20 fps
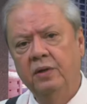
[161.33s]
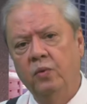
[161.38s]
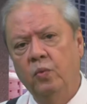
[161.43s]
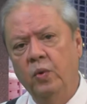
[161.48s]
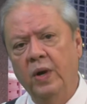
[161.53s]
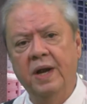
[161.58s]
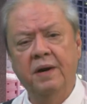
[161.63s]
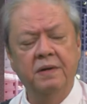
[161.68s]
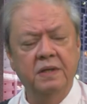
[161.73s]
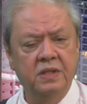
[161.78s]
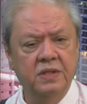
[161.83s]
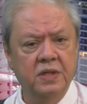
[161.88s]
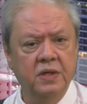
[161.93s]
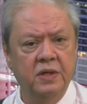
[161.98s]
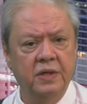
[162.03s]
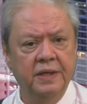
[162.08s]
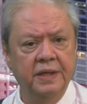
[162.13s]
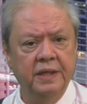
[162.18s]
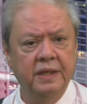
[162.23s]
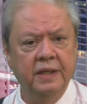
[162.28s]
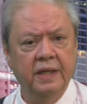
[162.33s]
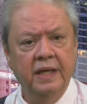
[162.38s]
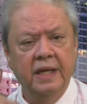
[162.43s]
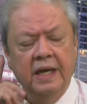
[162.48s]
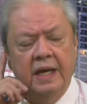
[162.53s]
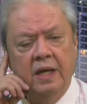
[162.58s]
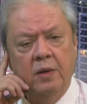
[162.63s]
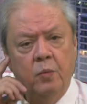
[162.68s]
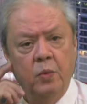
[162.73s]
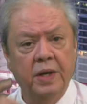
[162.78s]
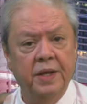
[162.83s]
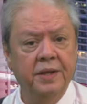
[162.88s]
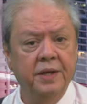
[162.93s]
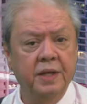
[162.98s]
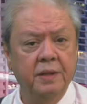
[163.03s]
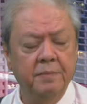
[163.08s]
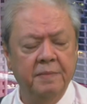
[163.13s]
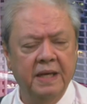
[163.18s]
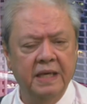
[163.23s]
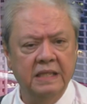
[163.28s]
where he's going, and whether
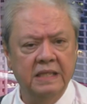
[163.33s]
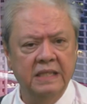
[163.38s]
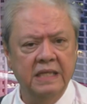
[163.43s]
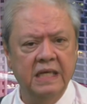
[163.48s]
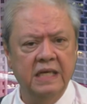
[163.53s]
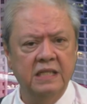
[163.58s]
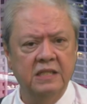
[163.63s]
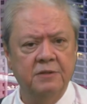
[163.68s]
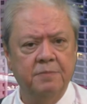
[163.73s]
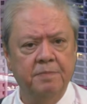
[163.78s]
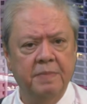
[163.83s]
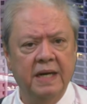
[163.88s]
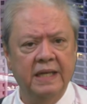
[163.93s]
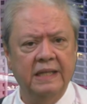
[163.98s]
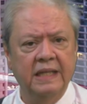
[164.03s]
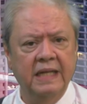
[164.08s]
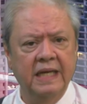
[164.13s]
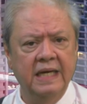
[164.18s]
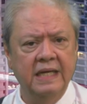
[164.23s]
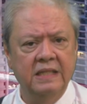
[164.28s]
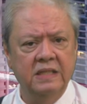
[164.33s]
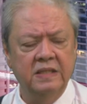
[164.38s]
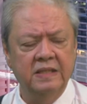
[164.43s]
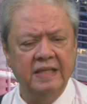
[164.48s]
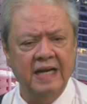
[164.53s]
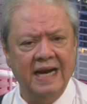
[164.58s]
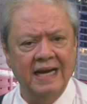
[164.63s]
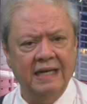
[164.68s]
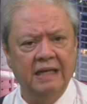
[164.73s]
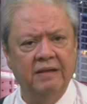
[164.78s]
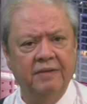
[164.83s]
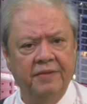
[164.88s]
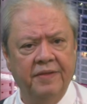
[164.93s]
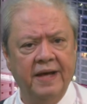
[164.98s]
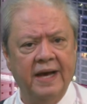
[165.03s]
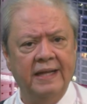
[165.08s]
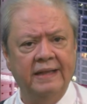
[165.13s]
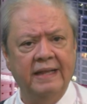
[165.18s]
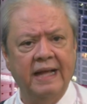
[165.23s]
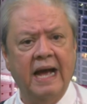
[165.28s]
it makes sense. But let's tackle
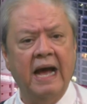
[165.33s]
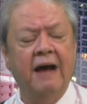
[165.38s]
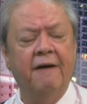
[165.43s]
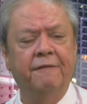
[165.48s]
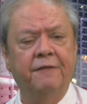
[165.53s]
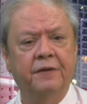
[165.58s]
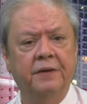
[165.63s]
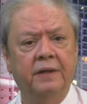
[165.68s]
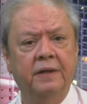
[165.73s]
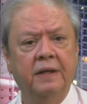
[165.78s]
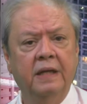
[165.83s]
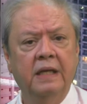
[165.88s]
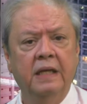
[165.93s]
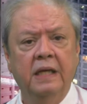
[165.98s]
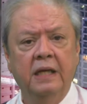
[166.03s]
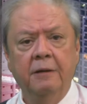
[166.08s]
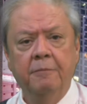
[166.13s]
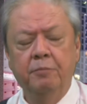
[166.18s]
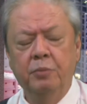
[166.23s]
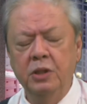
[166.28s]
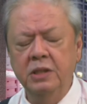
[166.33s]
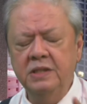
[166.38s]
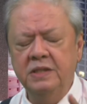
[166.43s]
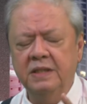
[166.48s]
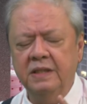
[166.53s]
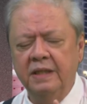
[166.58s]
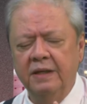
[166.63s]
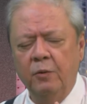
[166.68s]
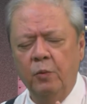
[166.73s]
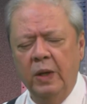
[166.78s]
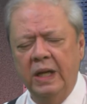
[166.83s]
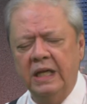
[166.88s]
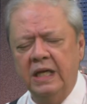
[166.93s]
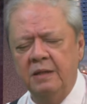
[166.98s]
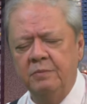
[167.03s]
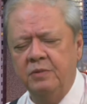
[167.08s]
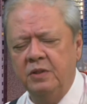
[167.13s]
that after. Butch, welcome